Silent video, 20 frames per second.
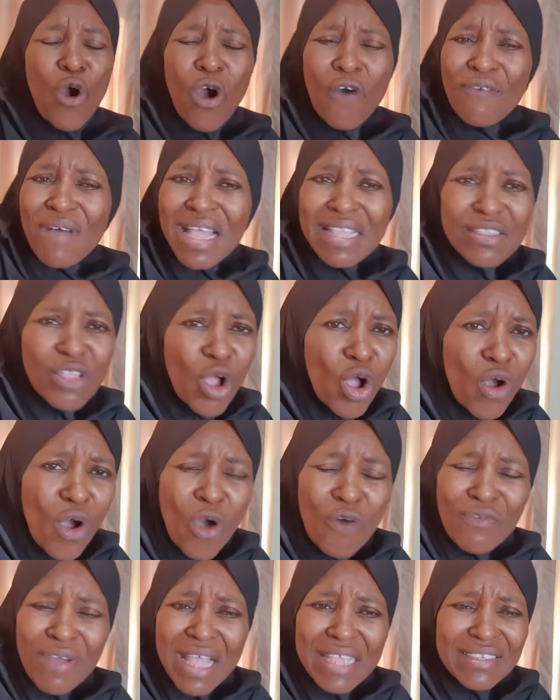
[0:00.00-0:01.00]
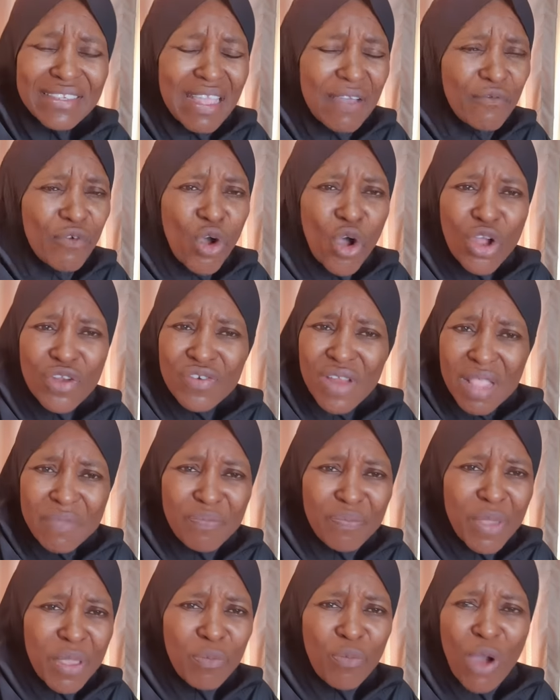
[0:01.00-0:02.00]
Over
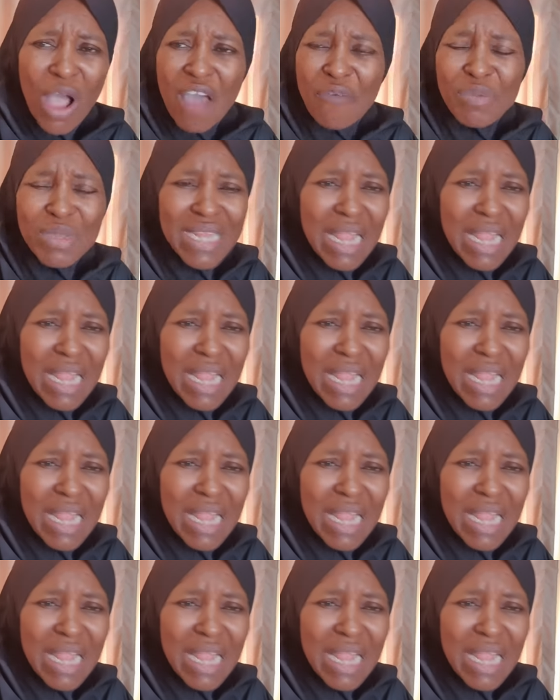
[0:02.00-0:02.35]
700 people have